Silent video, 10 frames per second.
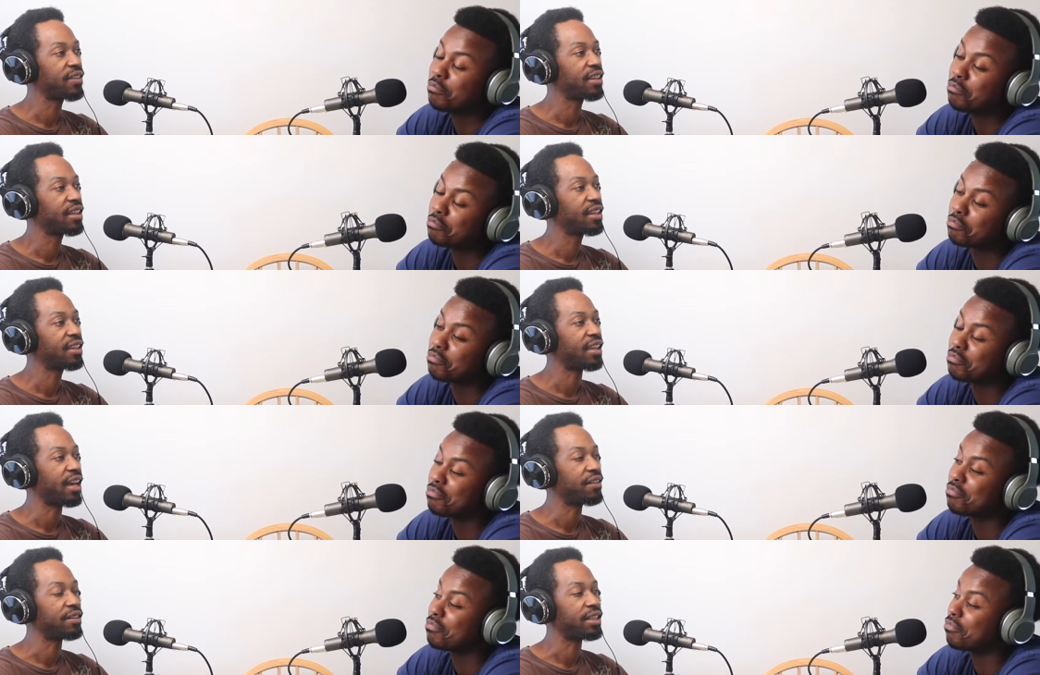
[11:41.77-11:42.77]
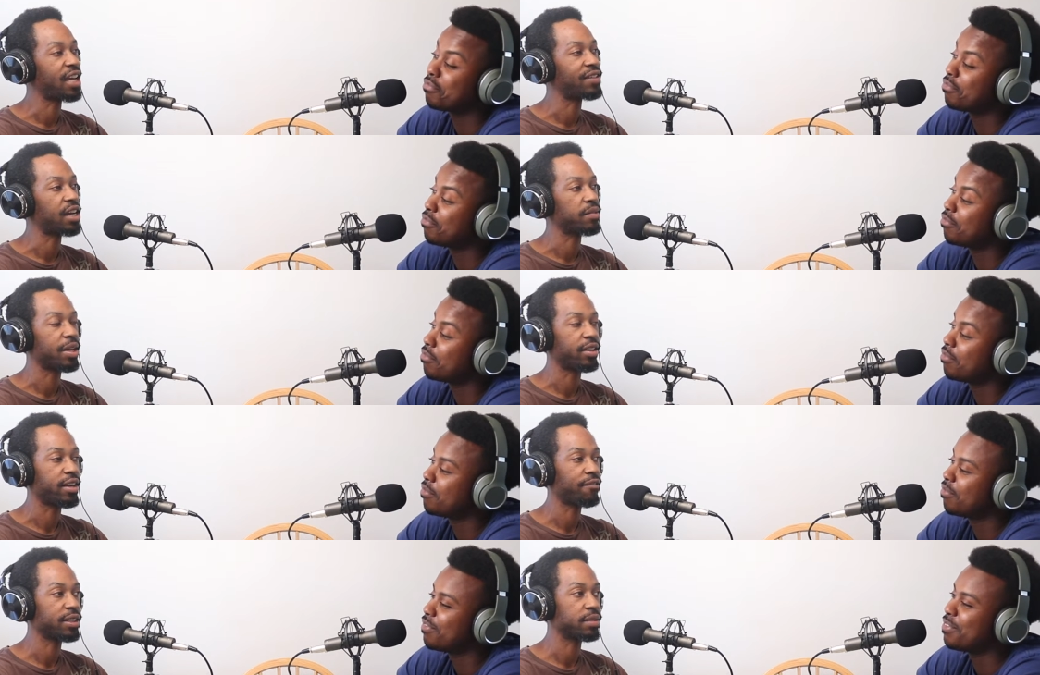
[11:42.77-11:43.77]
Speaker 1: Mm. They have a they have a documentary on
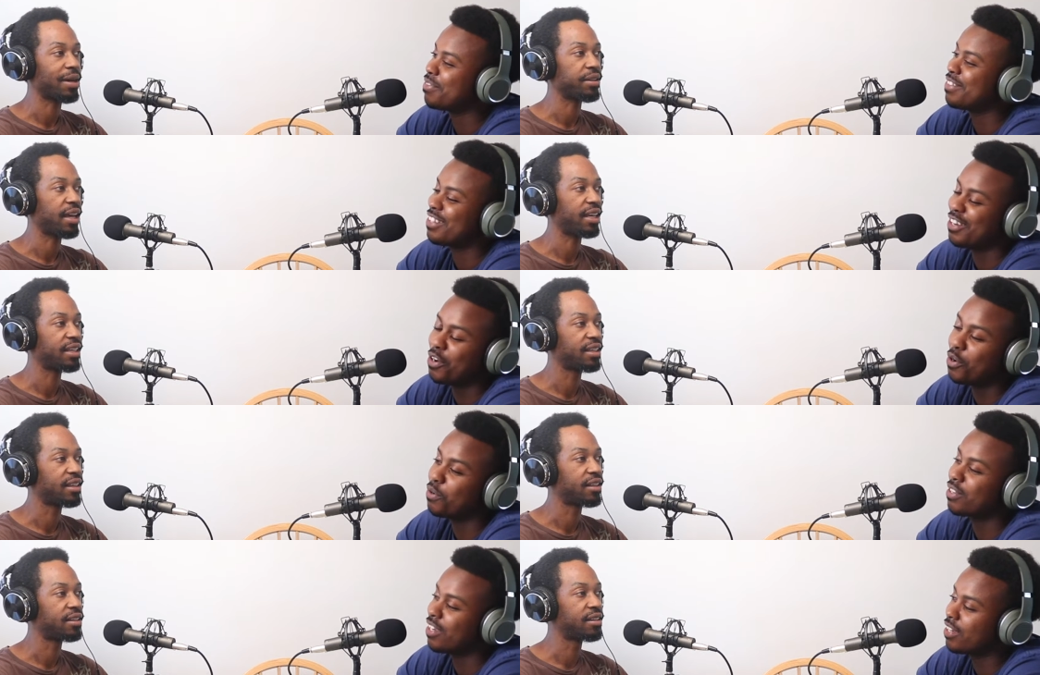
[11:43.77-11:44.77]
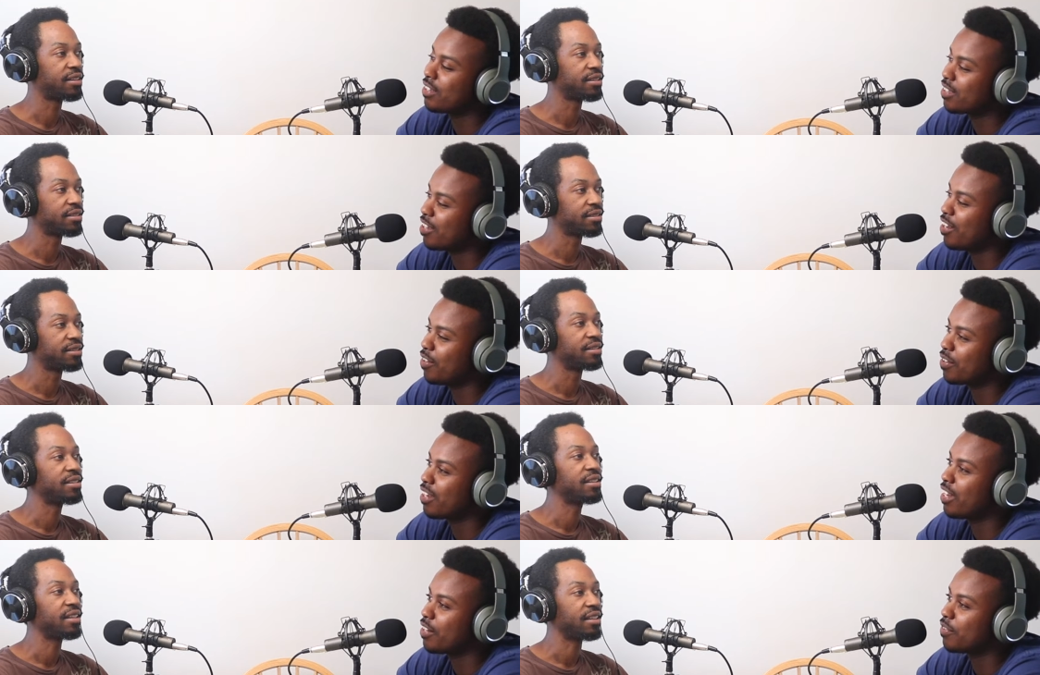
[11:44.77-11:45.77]
Netflix about that. Oh
Speaker 2: okay. Oh okay.
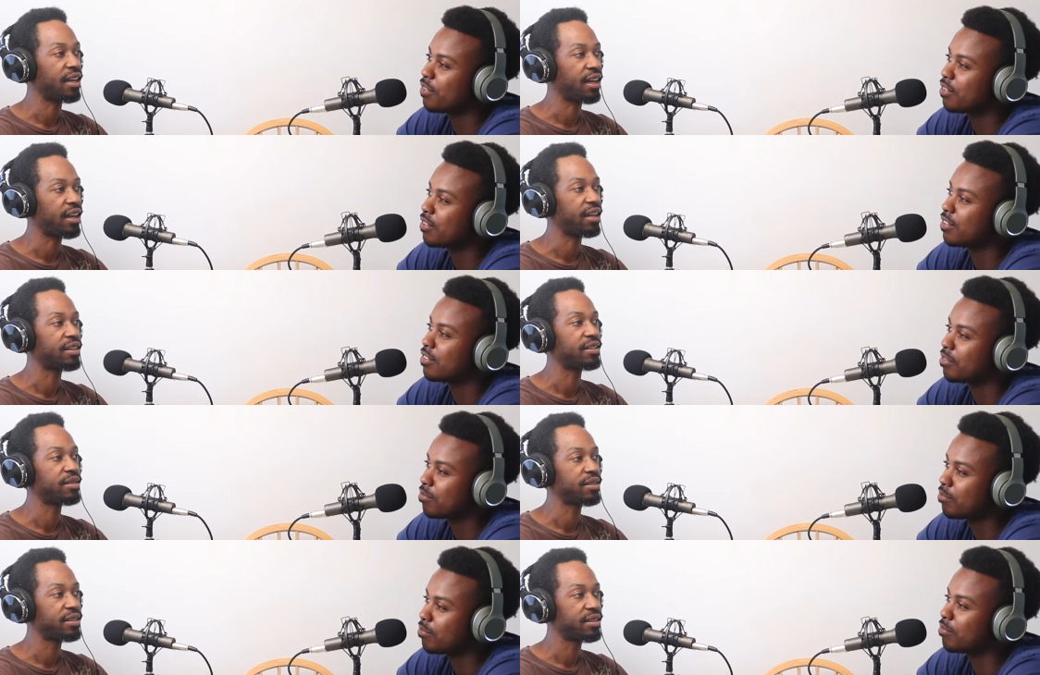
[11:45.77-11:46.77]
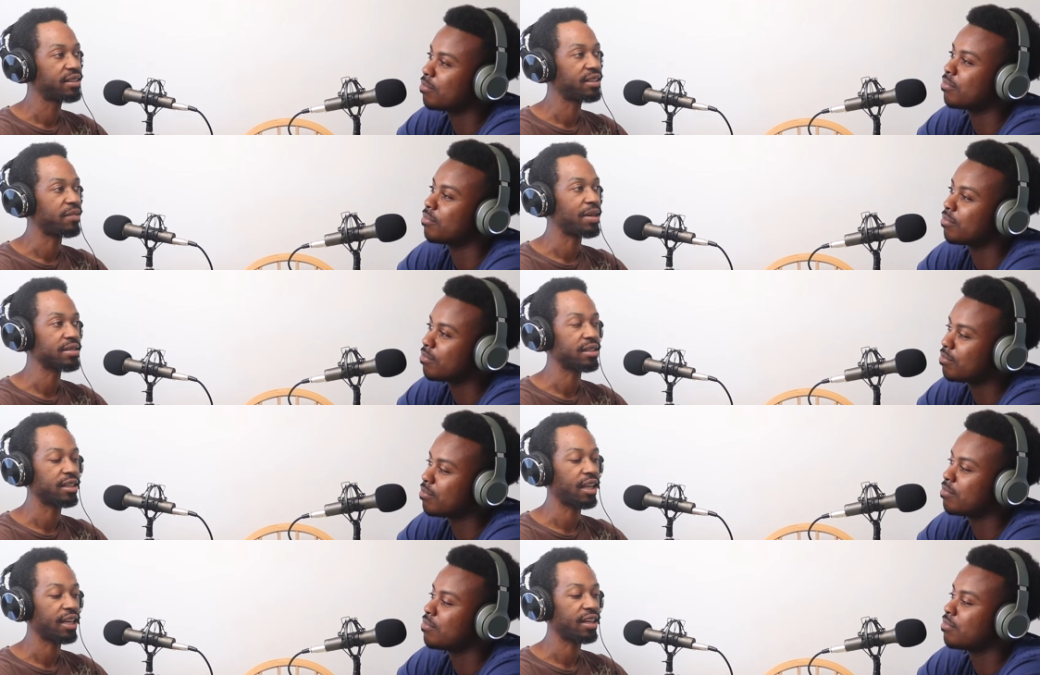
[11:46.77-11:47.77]
I never. Yeah.
Speaker 1: Mm. They basically
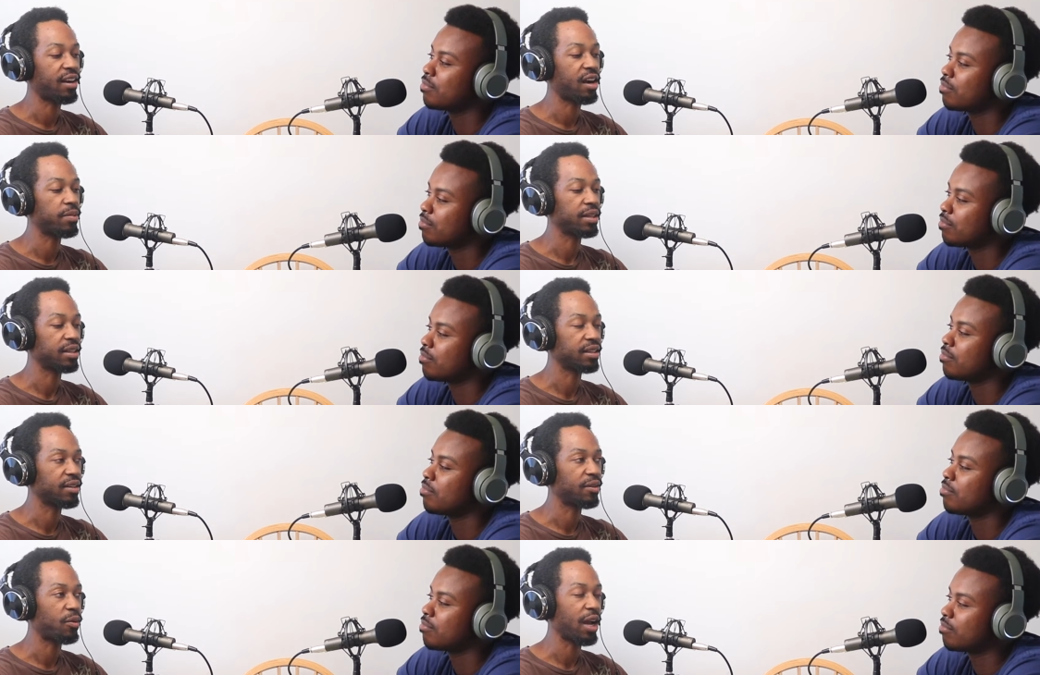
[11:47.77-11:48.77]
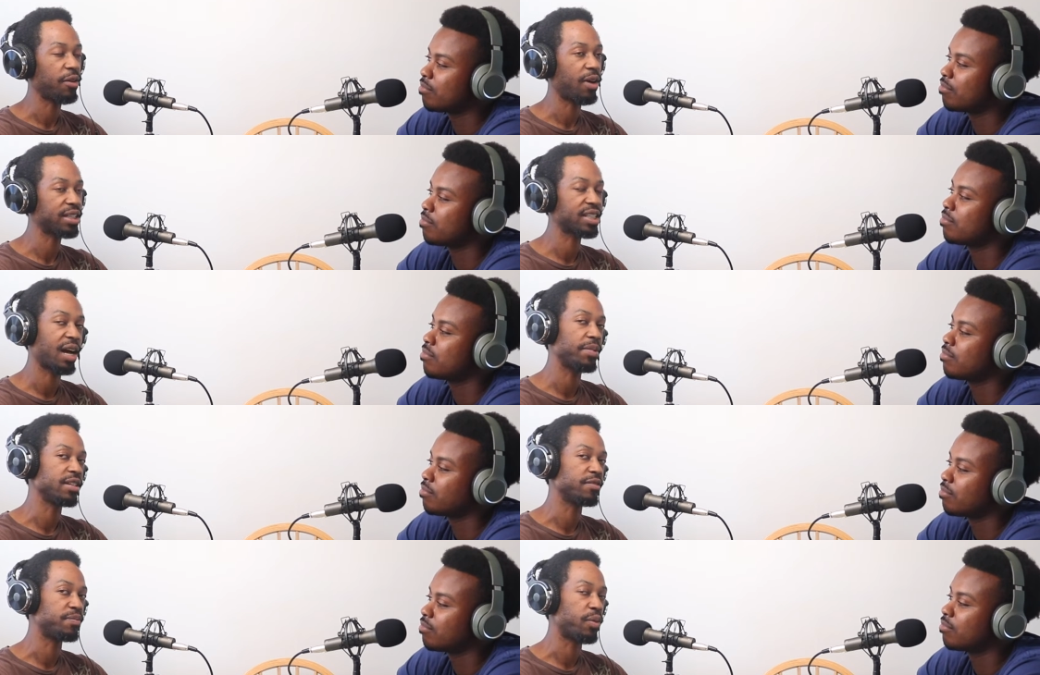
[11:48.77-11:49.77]
like a carbon whitewashed copy
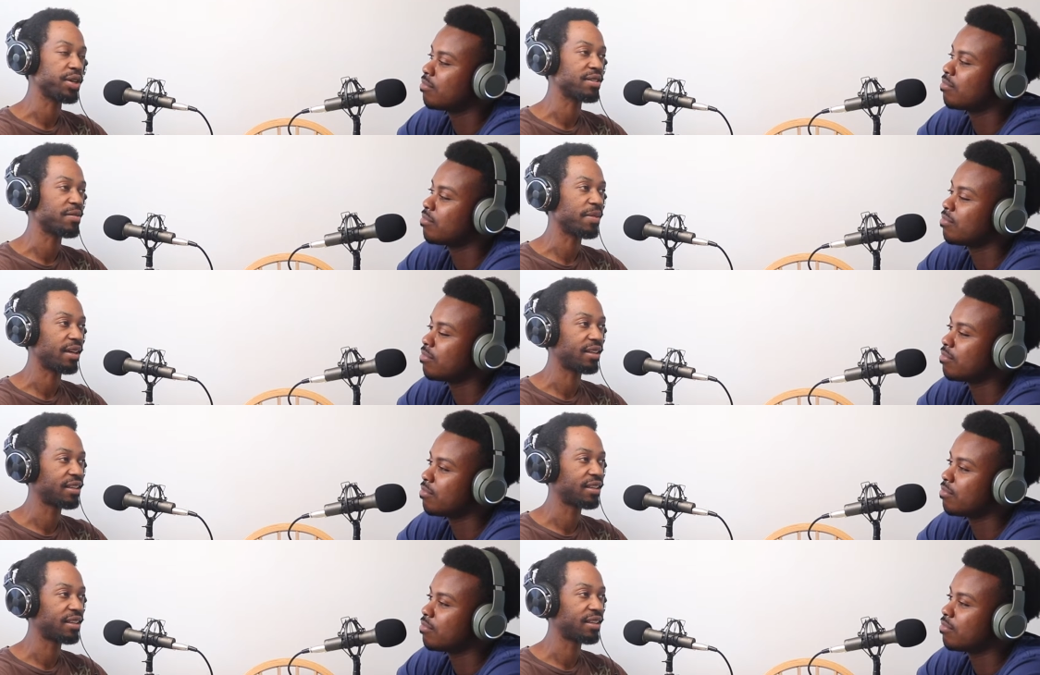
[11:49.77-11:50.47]
of Boyz II Men.